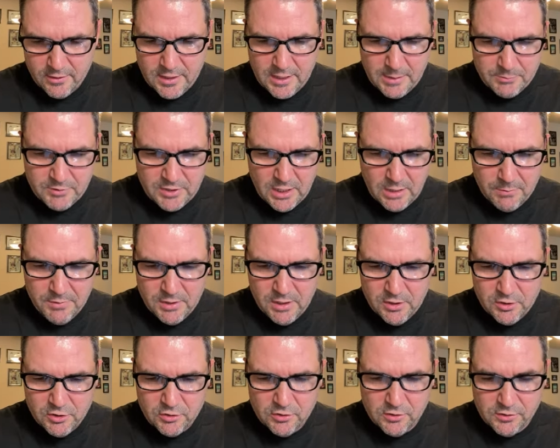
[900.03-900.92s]
name, Debbie
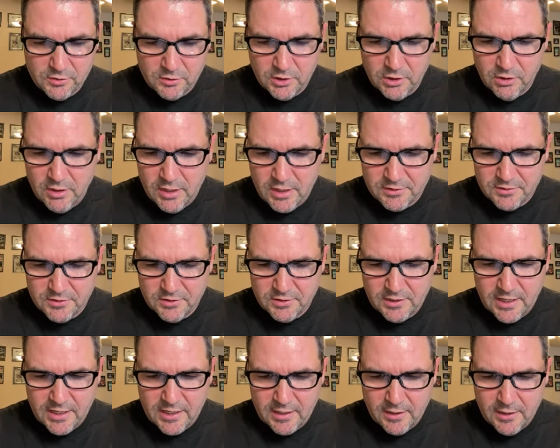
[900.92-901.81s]
Schlussel. You guys just
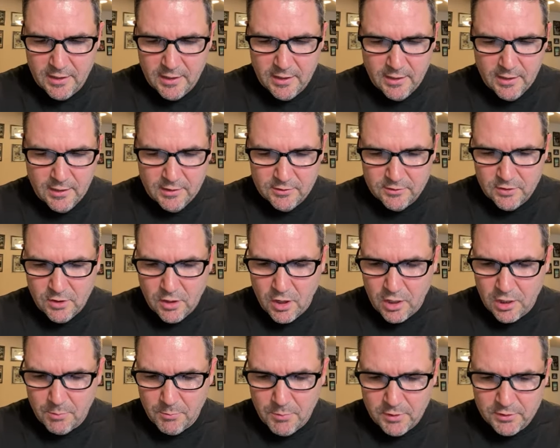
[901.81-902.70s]
kind of
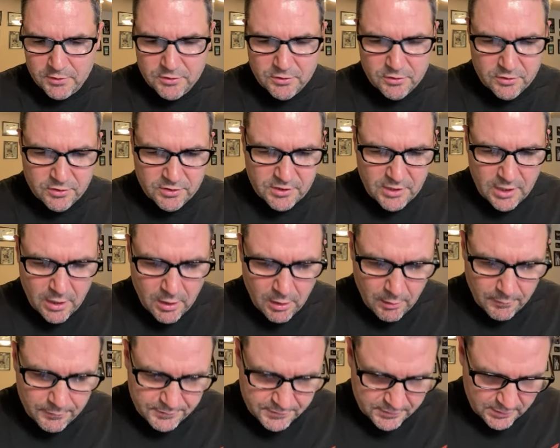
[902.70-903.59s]
talk amongst
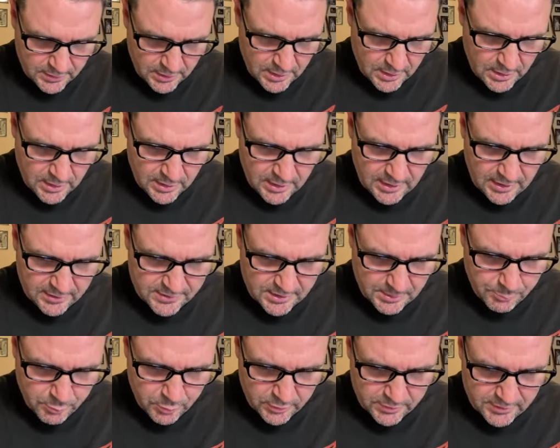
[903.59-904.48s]
yourselves as I
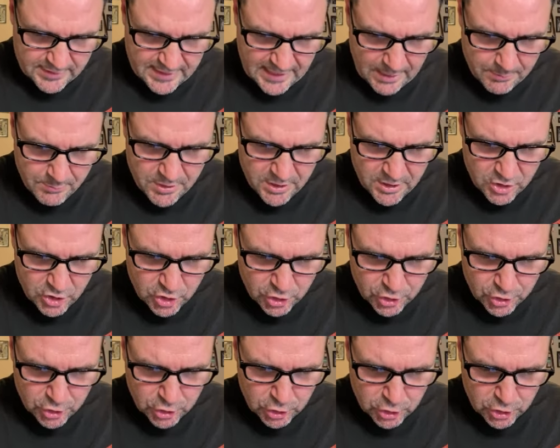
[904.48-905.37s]
put Debbie
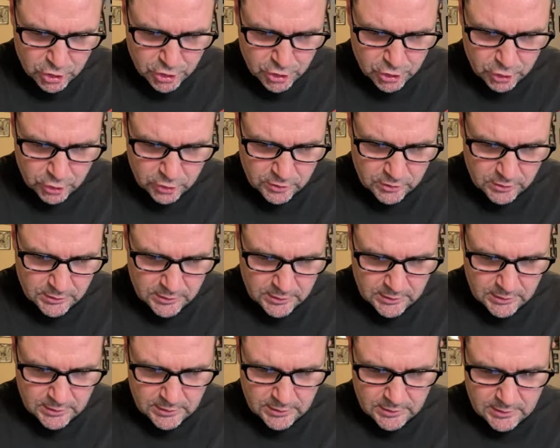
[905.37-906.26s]
Schlussel.
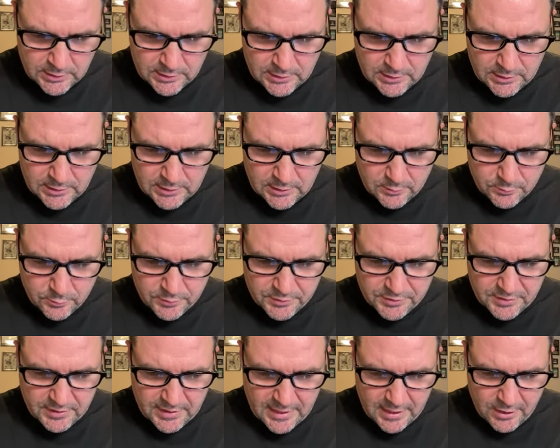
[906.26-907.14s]
We'll
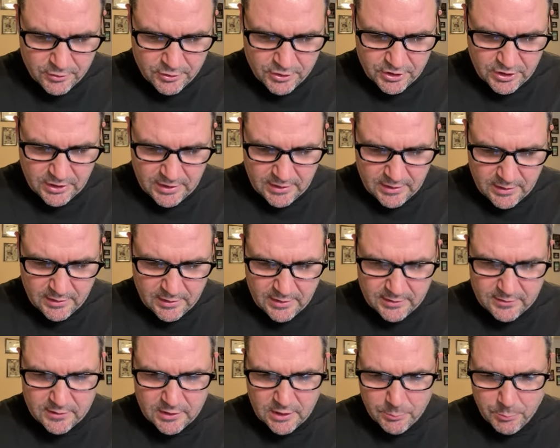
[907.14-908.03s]
see how she
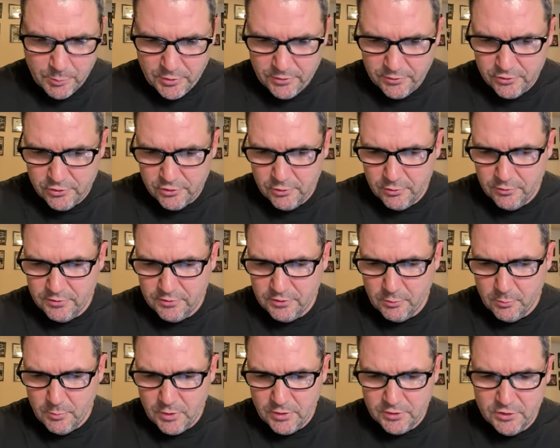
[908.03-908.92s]
ended up on the show so
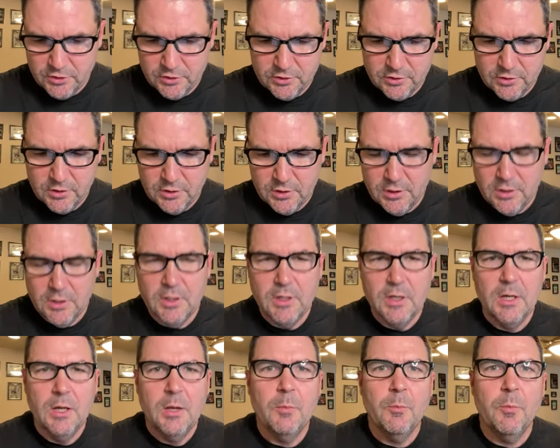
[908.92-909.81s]
much,
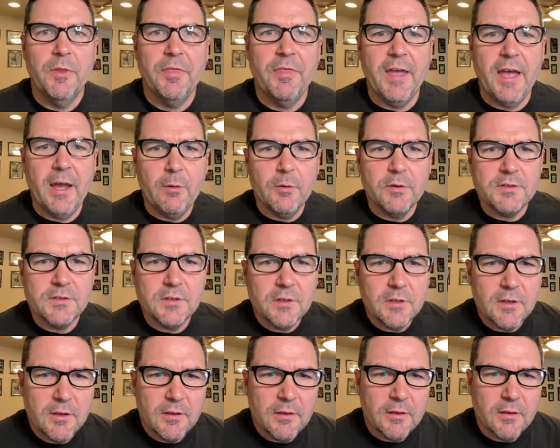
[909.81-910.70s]
but that was
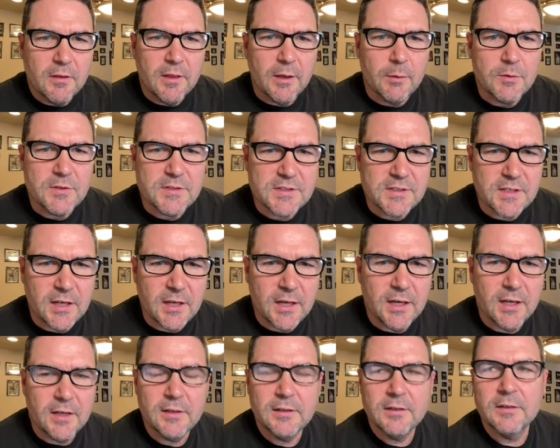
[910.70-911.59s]

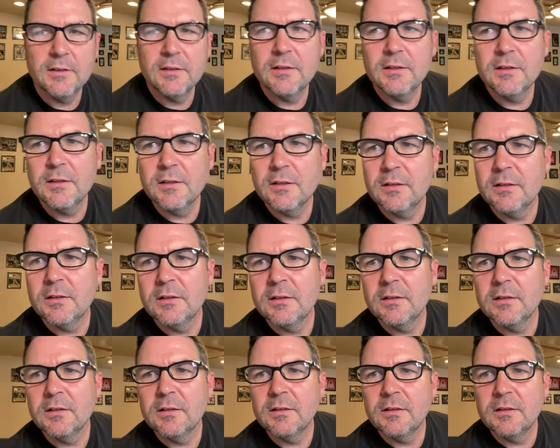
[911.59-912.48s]

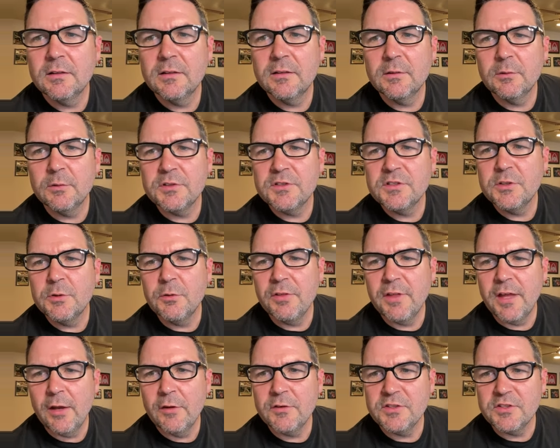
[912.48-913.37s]

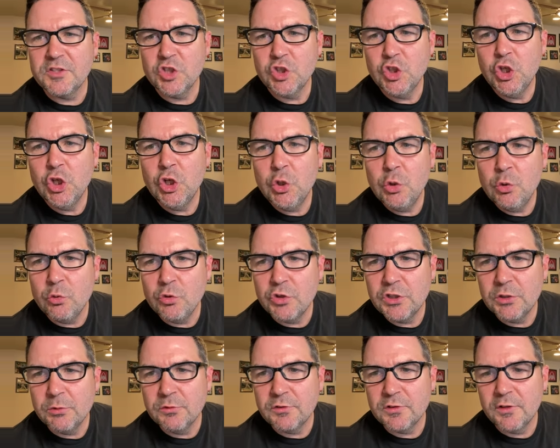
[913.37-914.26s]
2002.
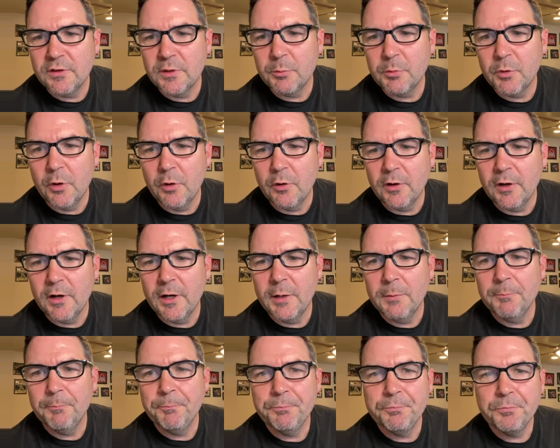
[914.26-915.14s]
She was on the program.